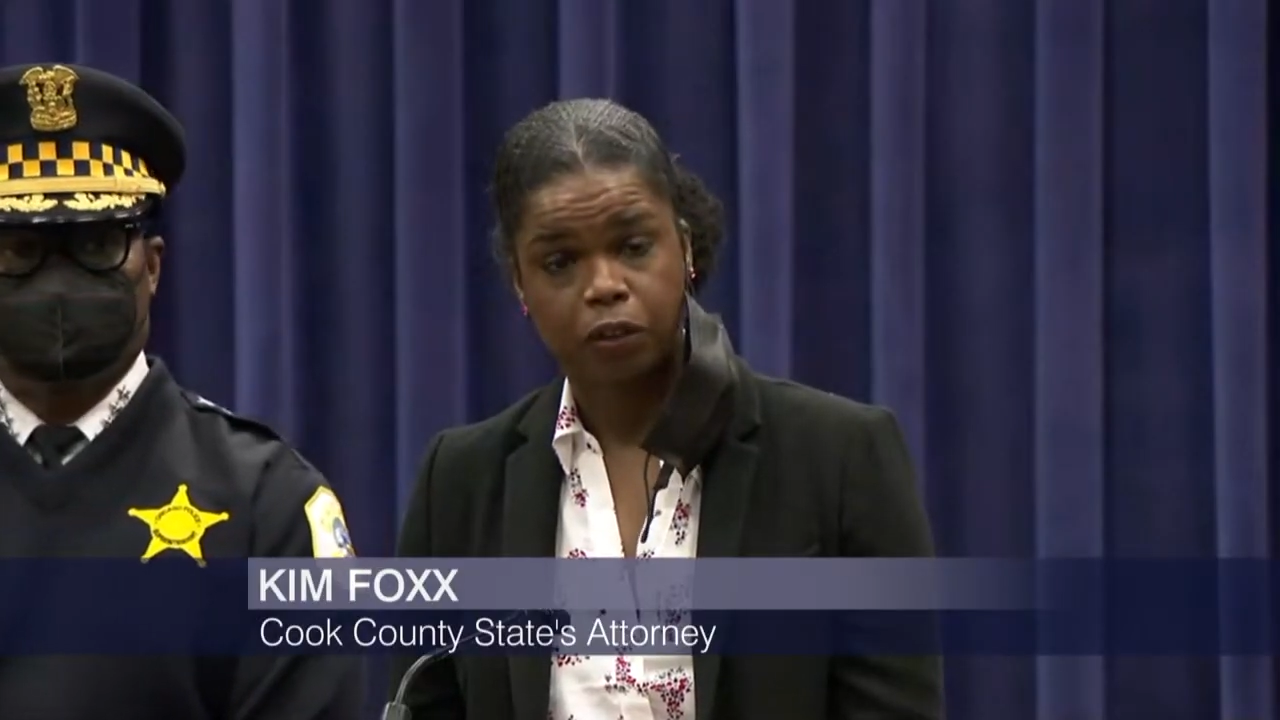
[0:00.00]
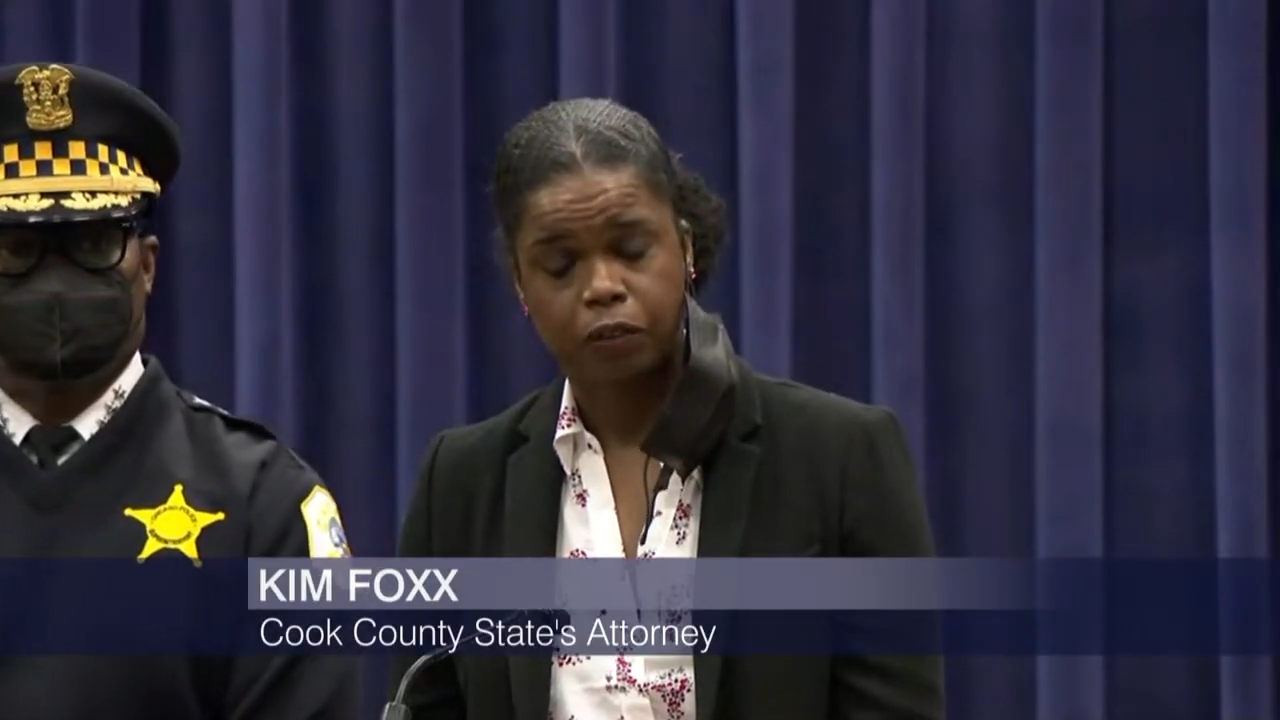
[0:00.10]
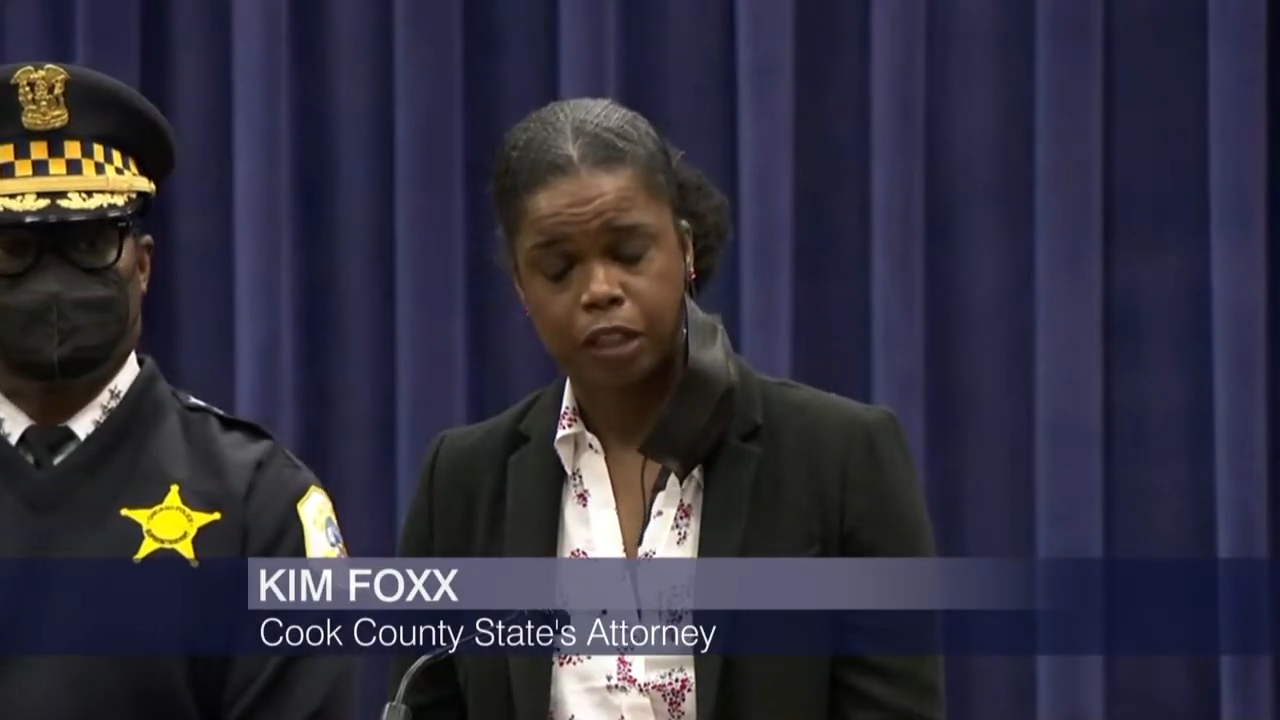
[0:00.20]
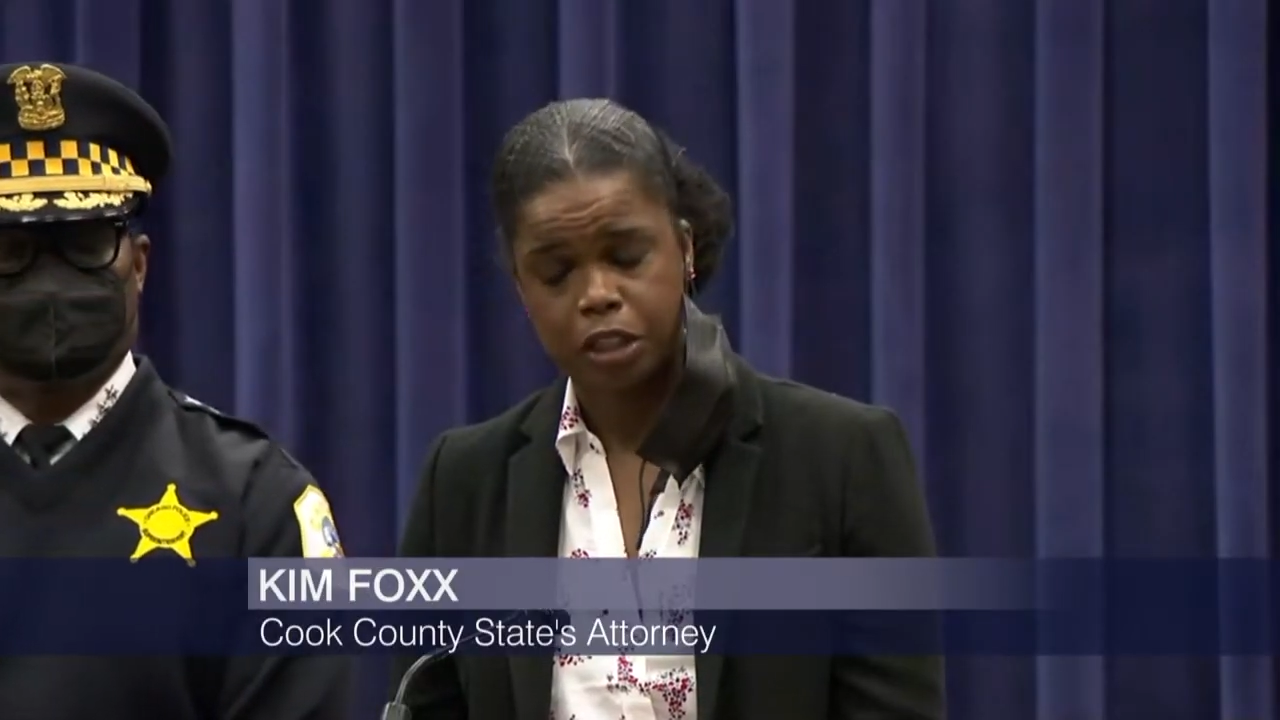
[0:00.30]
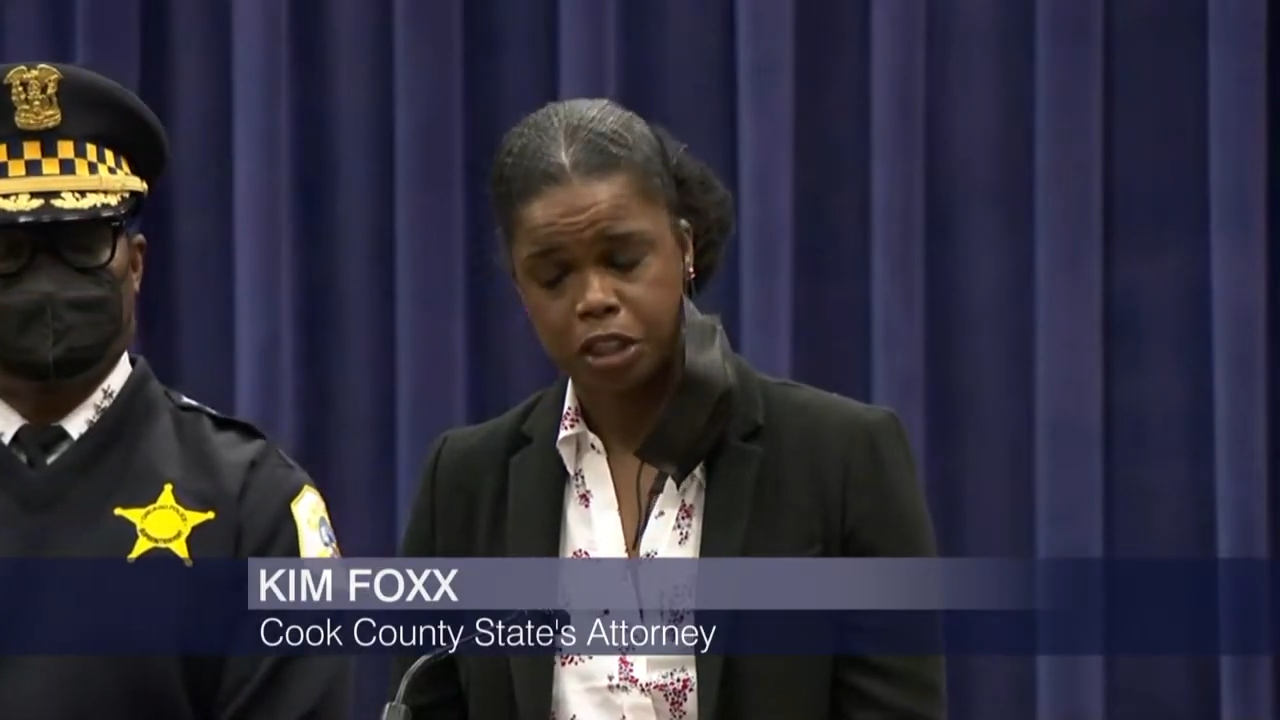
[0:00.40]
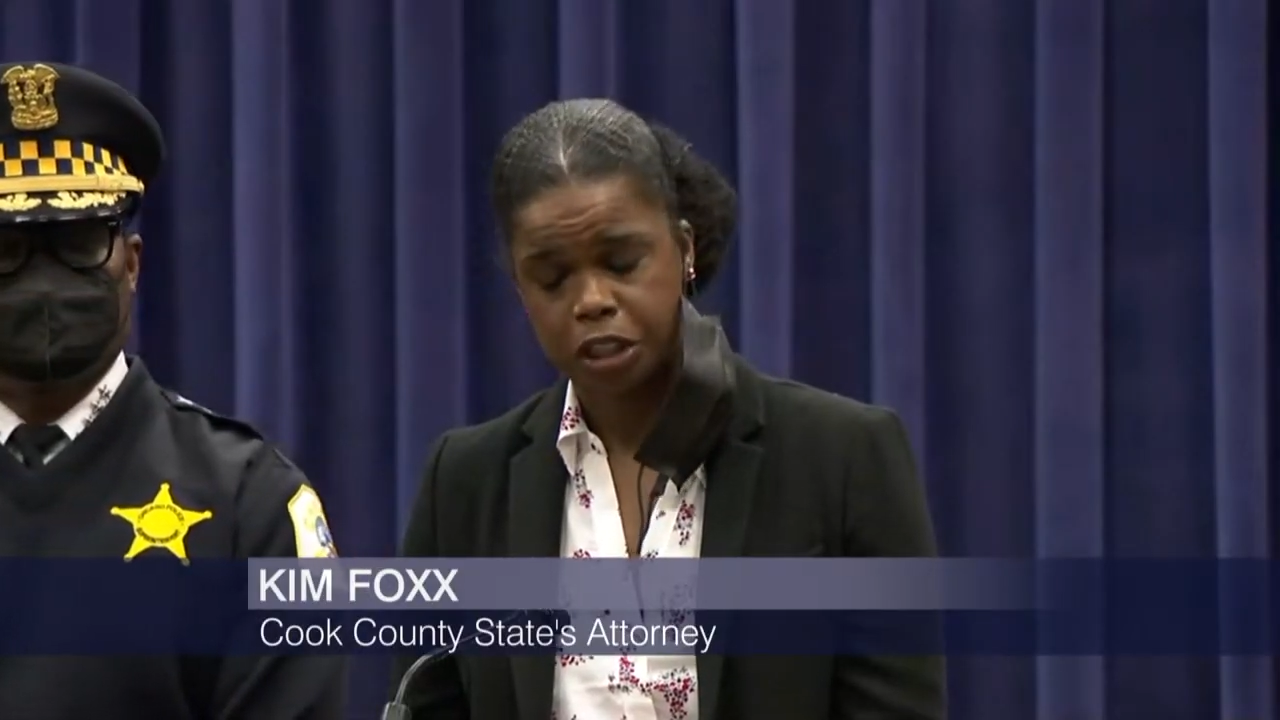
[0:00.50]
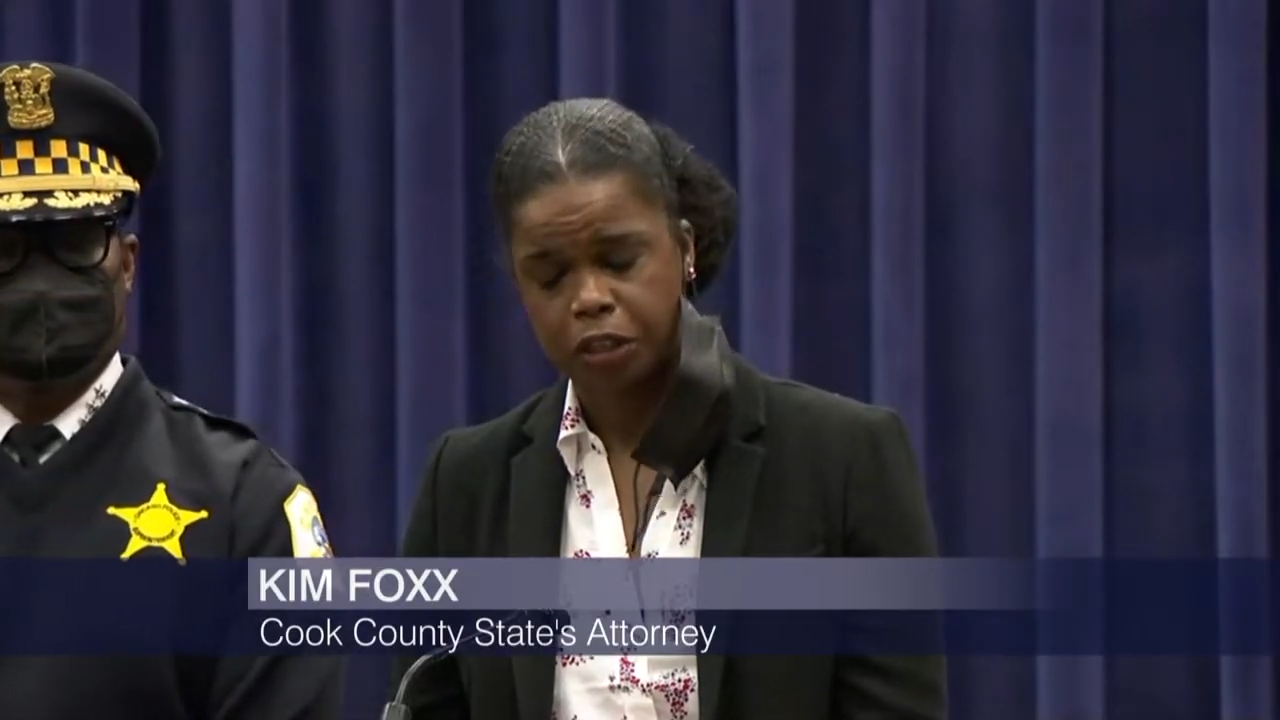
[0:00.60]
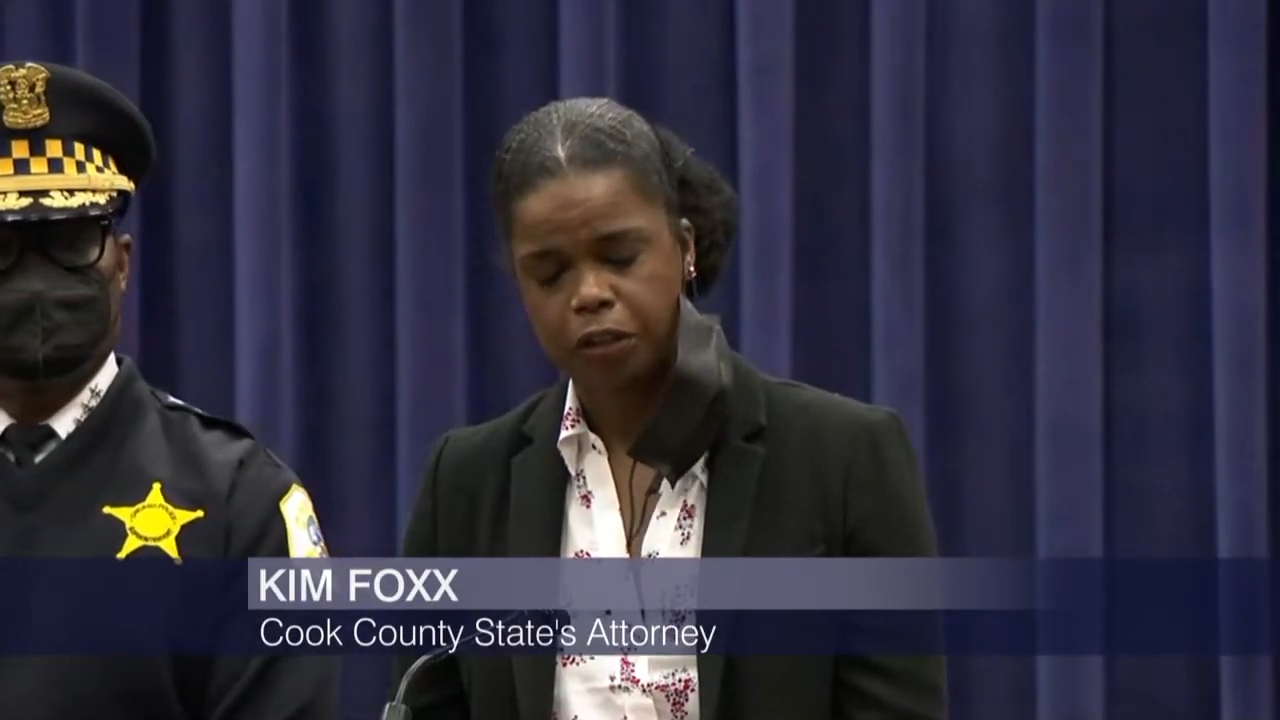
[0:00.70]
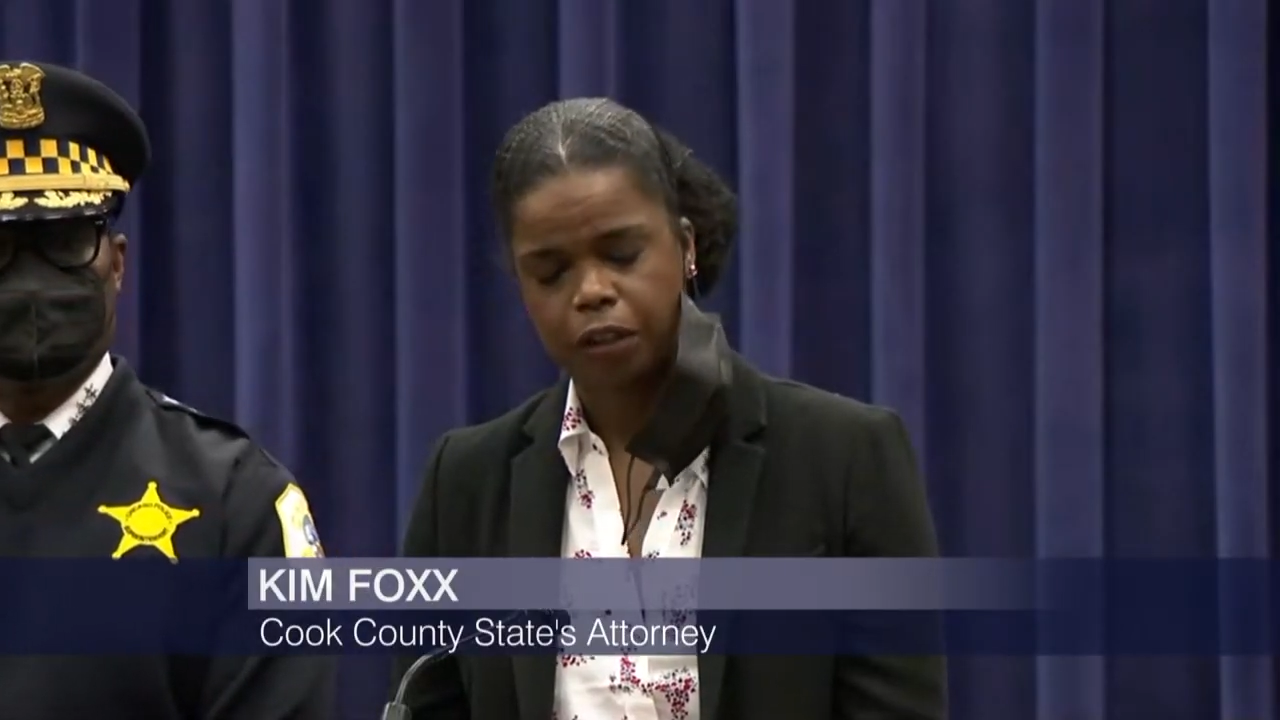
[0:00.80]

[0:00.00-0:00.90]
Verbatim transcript: of this year